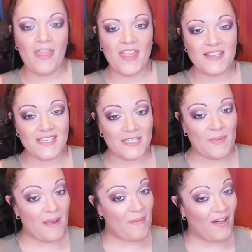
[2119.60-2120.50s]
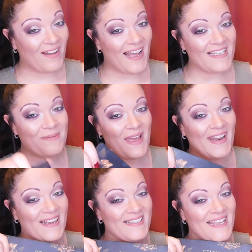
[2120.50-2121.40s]
This is by Melt
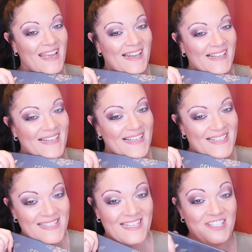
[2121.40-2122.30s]
Cosmetics, and it is the